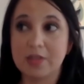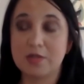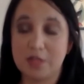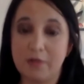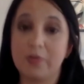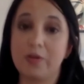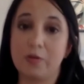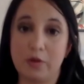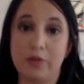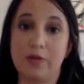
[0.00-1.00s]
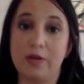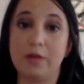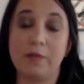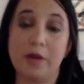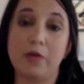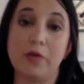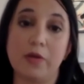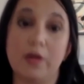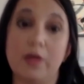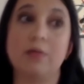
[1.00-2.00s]
definitely worth it and better
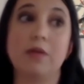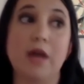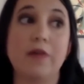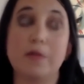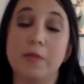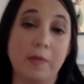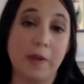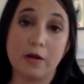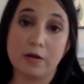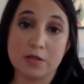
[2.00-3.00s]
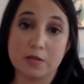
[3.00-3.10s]
than having my parents